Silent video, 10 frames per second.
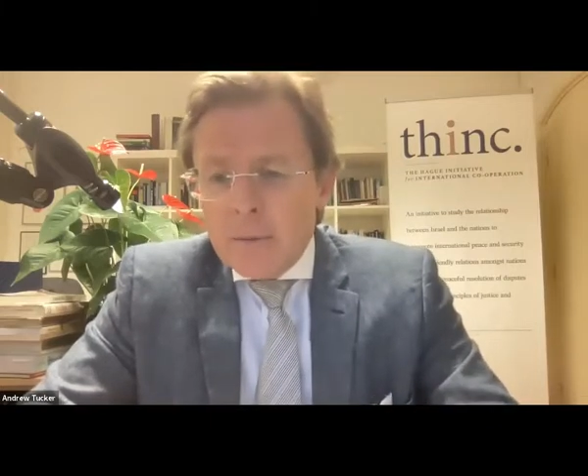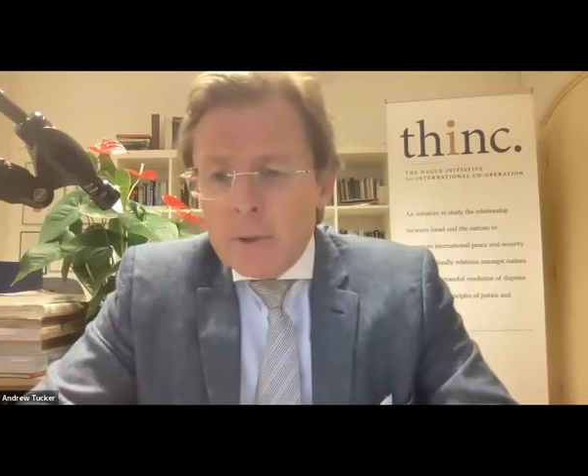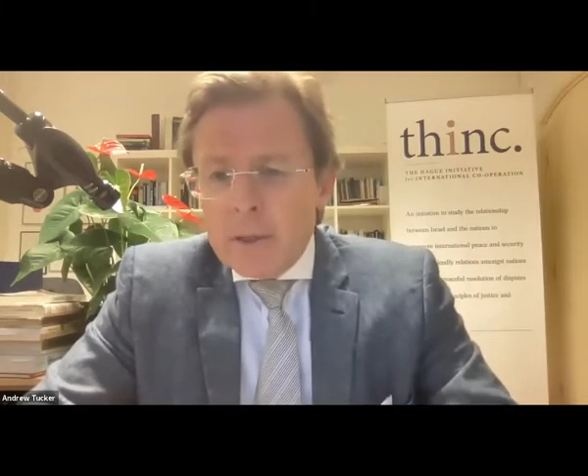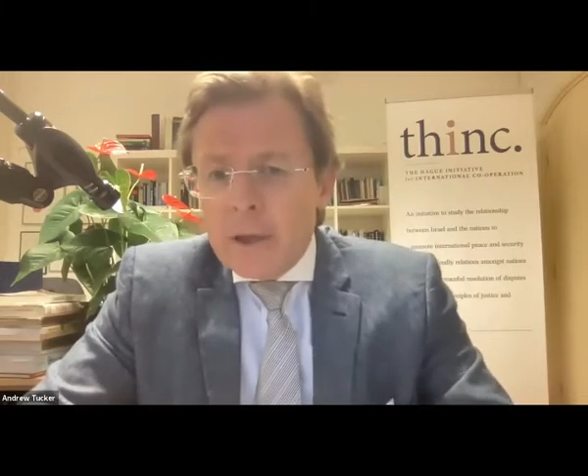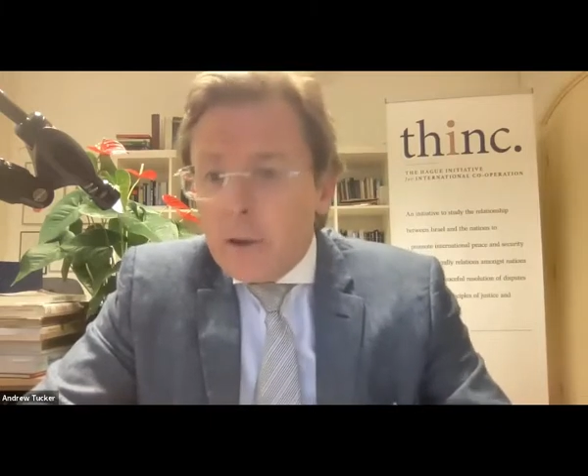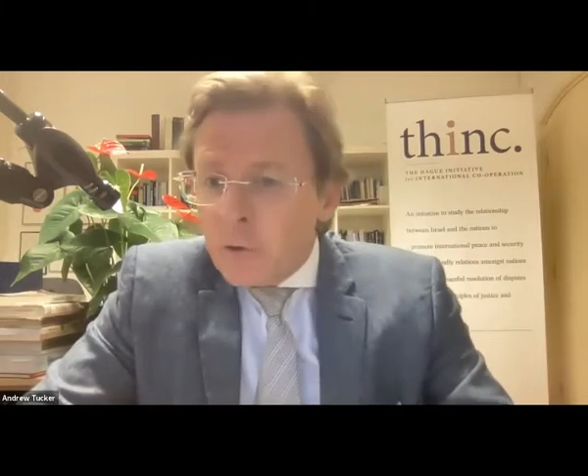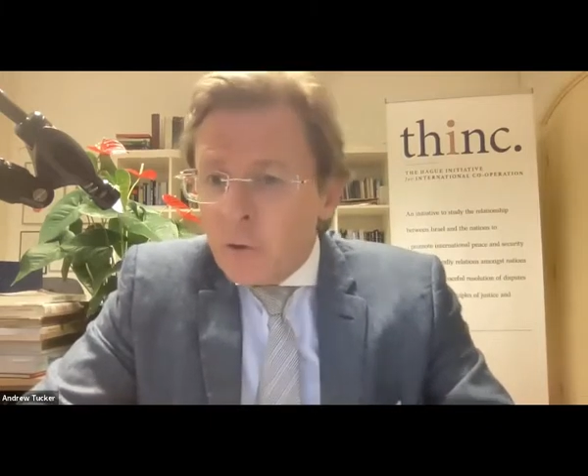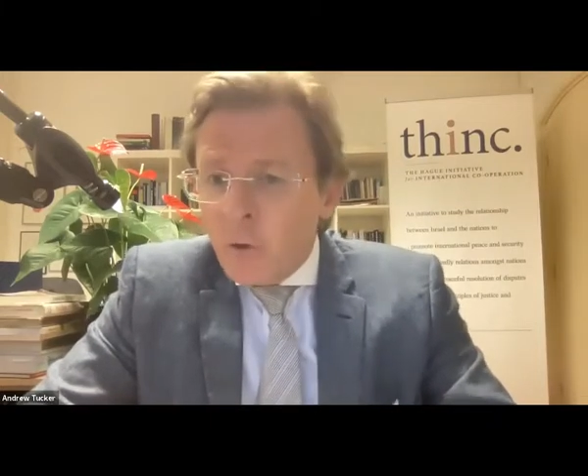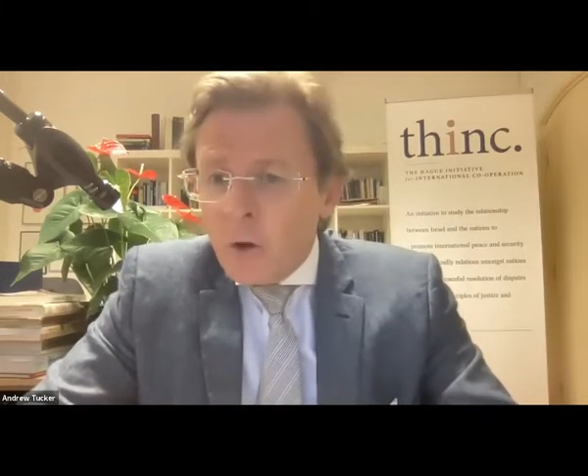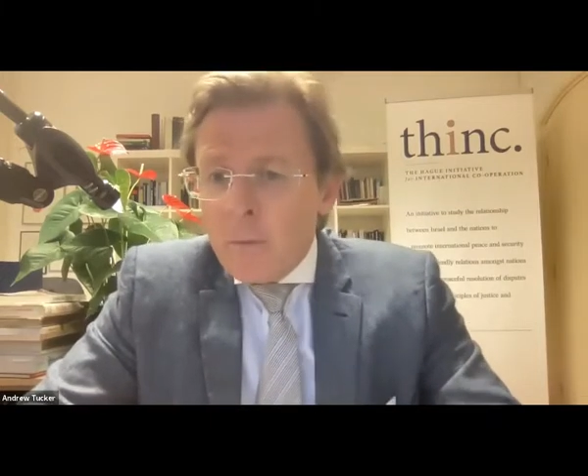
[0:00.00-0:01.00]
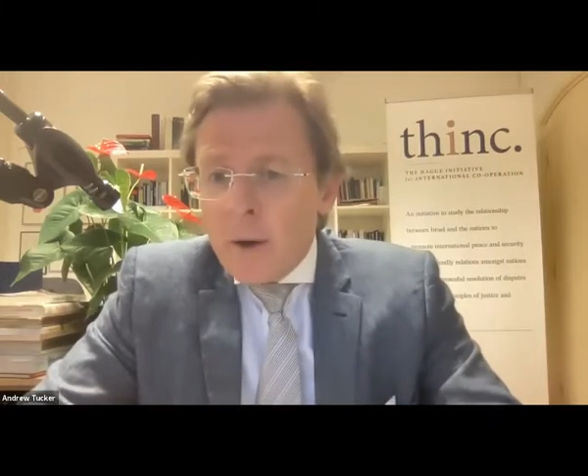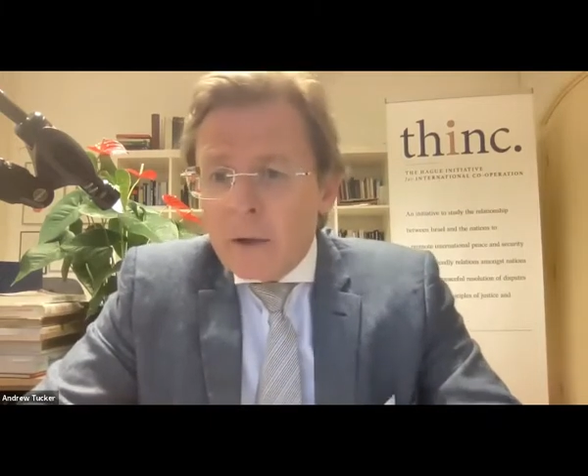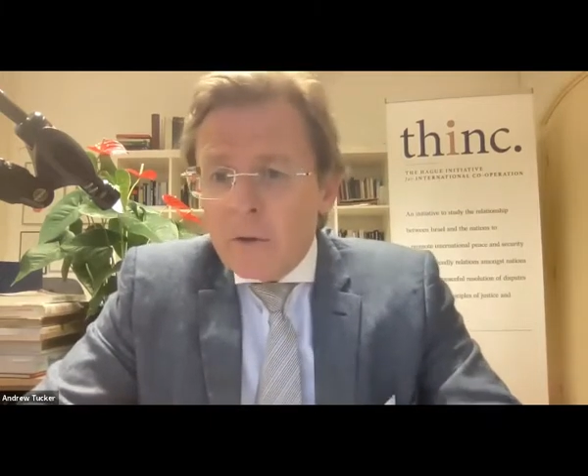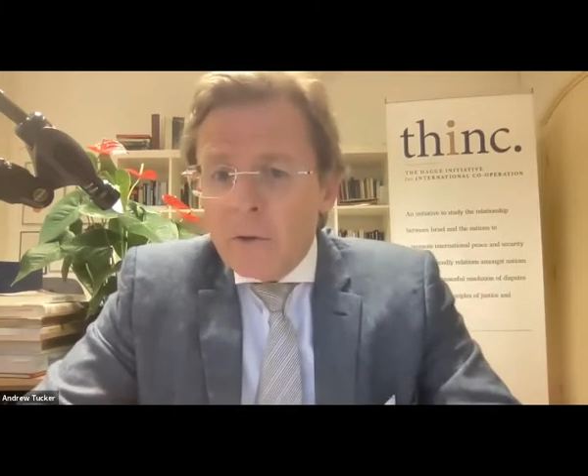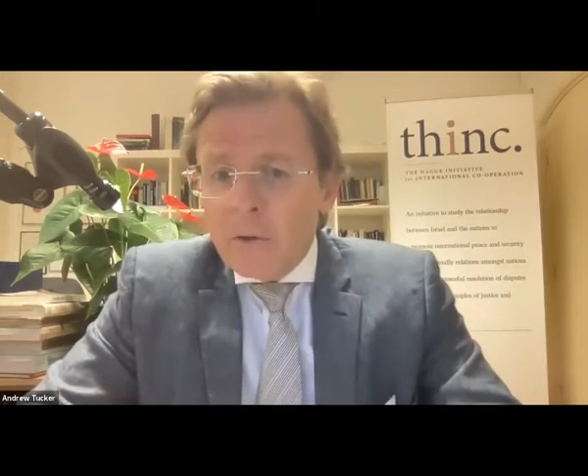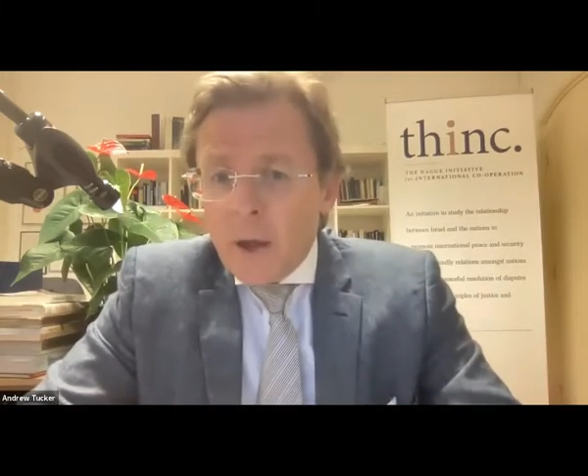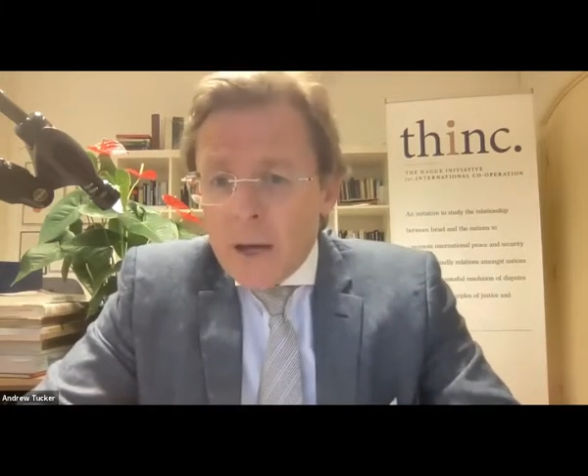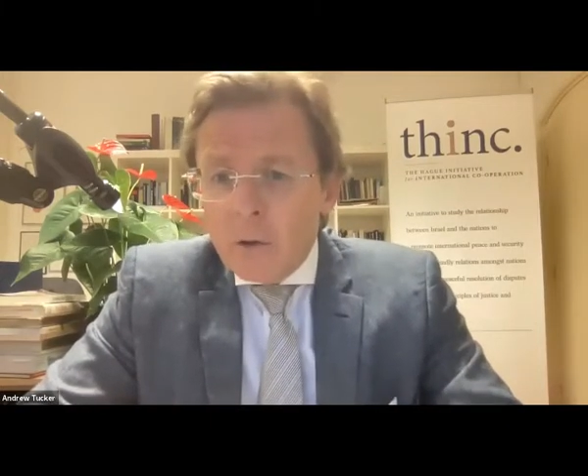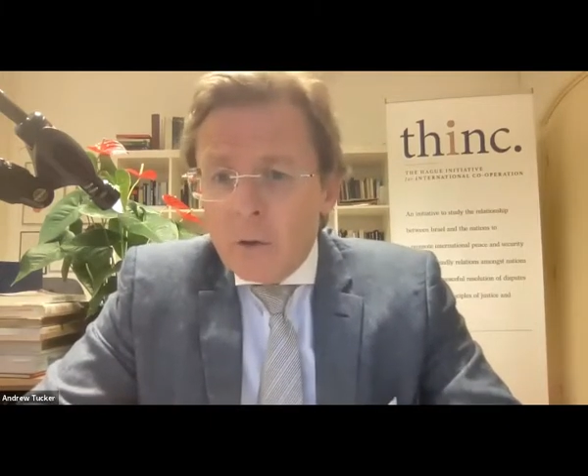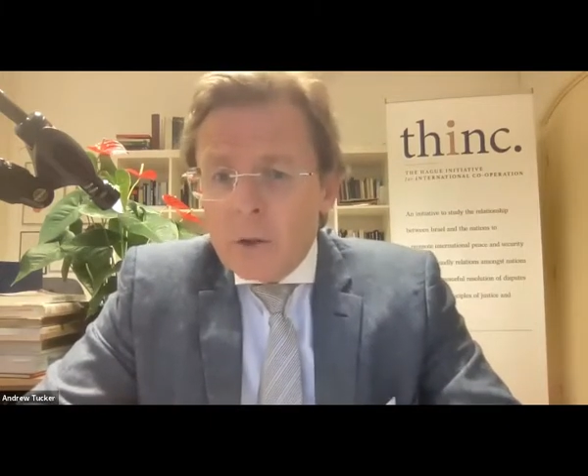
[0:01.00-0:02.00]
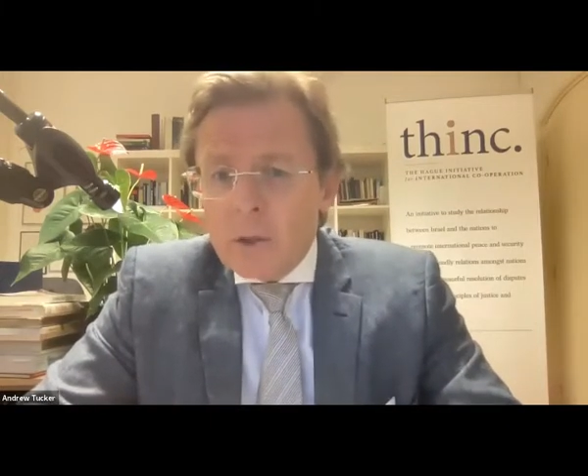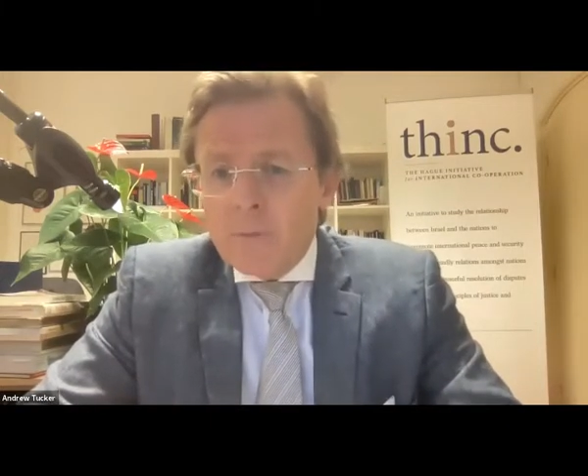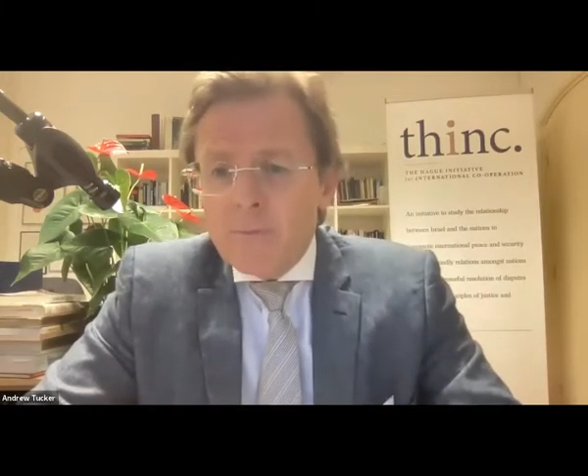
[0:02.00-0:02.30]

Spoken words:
but it doesn't talk about statehood.